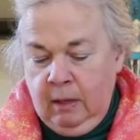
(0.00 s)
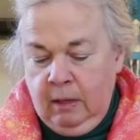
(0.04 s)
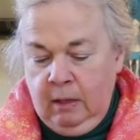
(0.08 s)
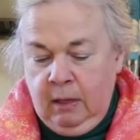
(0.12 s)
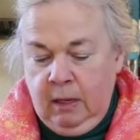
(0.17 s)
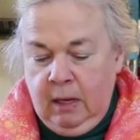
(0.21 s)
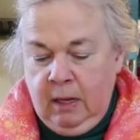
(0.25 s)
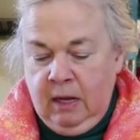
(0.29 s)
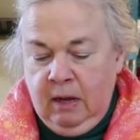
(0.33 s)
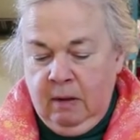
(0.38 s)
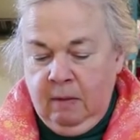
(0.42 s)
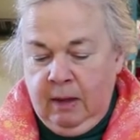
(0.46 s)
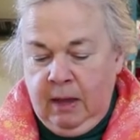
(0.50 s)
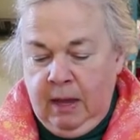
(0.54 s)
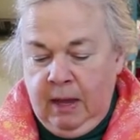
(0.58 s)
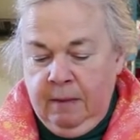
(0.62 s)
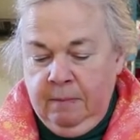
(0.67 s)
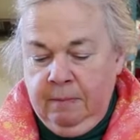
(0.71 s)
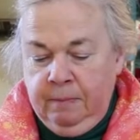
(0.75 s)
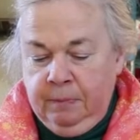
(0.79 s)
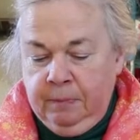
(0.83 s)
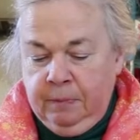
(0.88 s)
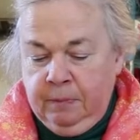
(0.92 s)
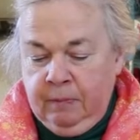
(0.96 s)
Anyway,
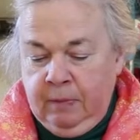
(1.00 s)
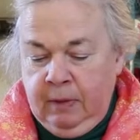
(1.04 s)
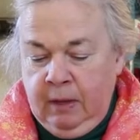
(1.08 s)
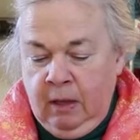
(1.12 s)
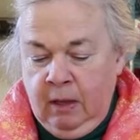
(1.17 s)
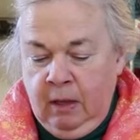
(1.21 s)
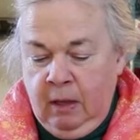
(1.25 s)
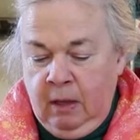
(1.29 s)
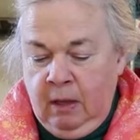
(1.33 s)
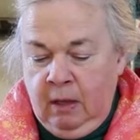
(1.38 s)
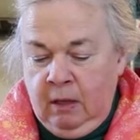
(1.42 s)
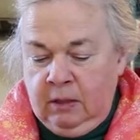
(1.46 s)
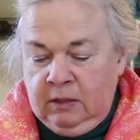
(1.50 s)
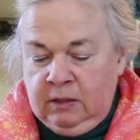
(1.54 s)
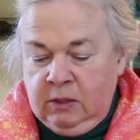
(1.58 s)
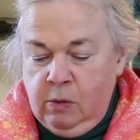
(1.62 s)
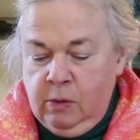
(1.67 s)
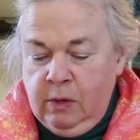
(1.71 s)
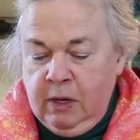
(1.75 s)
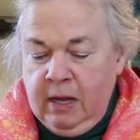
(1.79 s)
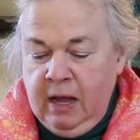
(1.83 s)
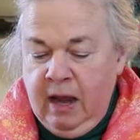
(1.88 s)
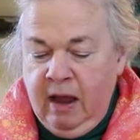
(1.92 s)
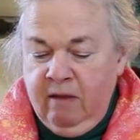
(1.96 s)
so
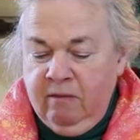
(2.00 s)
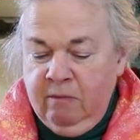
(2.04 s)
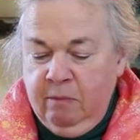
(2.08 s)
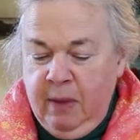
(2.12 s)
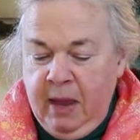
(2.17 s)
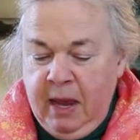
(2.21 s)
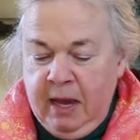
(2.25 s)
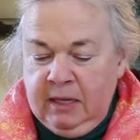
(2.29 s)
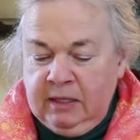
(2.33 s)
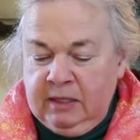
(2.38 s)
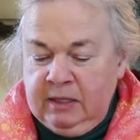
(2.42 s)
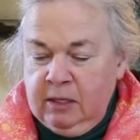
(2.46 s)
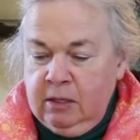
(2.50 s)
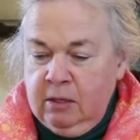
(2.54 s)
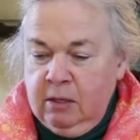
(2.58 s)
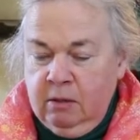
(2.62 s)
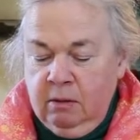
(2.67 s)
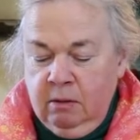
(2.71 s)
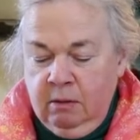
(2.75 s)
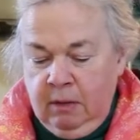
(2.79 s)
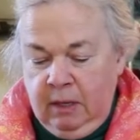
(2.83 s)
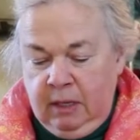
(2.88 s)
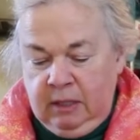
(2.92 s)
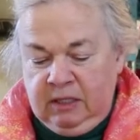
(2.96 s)
we're going to have
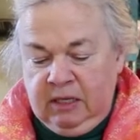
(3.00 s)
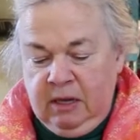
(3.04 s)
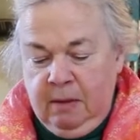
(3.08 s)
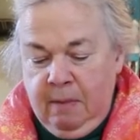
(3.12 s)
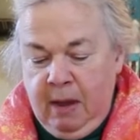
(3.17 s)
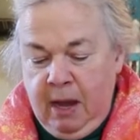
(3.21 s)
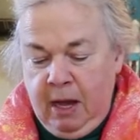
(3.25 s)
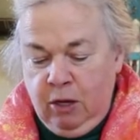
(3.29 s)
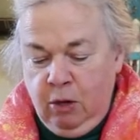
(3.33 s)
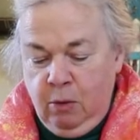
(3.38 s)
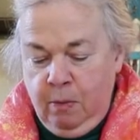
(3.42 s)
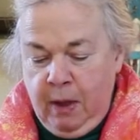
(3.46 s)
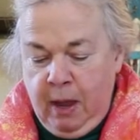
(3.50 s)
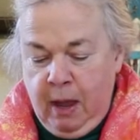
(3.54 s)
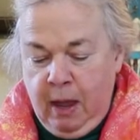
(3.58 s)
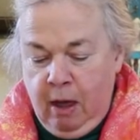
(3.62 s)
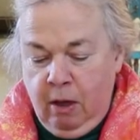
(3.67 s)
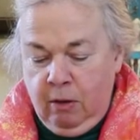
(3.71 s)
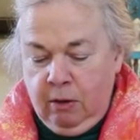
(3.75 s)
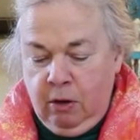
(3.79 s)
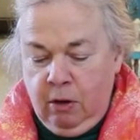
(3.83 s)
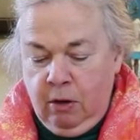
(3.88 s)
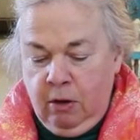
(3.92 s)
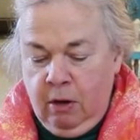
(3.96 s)
basil, a tomato
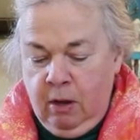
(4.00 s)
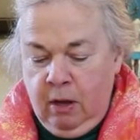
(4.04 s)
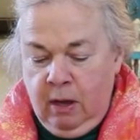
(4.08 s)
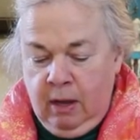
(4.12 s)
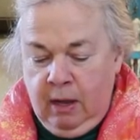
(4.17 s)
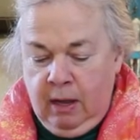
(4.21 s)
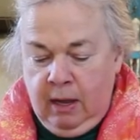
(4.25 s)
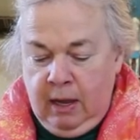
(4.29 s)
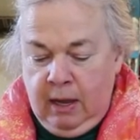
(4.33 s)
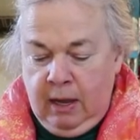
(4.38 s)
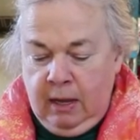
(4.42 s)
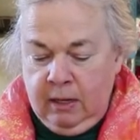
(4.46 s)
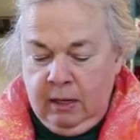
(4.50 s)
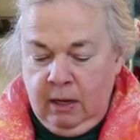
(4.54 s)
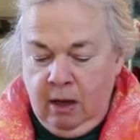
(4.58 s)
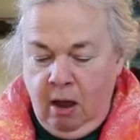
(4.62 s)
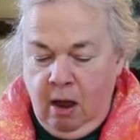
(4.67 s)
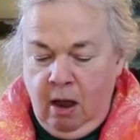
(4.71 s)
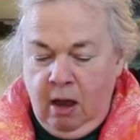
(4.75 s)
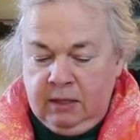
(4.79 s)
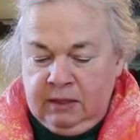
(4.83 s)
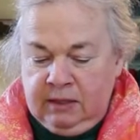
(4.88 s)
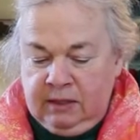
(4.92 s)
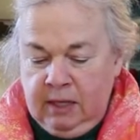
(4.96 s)
powder, and an
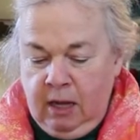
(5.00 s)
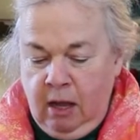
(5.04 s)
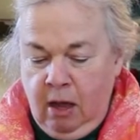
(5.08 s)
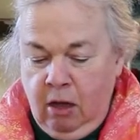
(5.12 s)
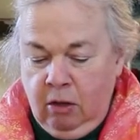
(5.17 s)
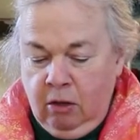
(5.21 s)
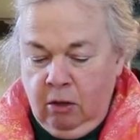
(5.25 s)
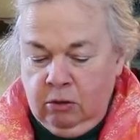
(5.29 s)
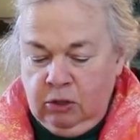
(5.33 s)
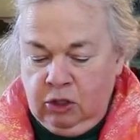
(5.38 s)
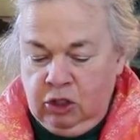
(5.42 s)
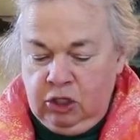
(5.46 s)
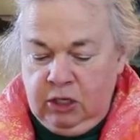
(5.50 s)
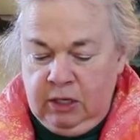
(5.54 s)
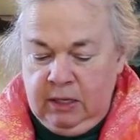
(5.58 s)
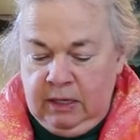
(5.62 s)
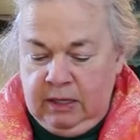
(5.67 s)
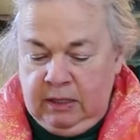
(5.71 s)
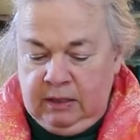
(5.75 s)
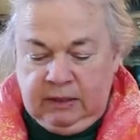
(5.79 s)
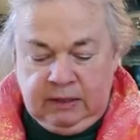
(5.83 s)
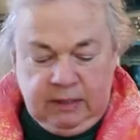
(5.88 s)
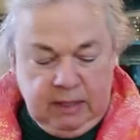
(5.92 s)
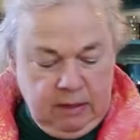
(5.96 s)
Asiago
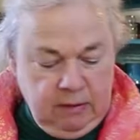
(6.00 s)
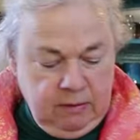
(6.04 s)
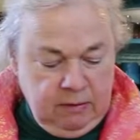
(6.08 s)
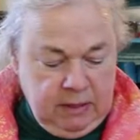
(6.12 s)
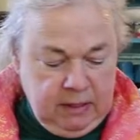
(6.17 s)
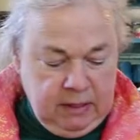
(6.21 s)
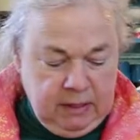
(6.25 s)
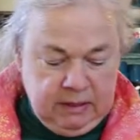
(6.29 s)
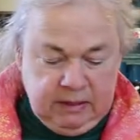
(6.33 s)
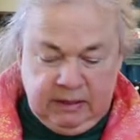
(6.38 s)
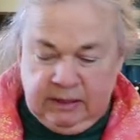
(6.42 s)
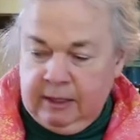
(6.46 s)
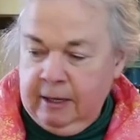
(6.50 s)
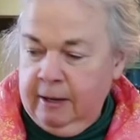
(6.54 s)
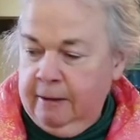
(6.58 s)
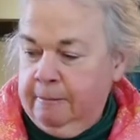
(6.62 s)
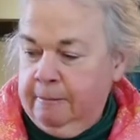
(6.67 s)
cheese in this.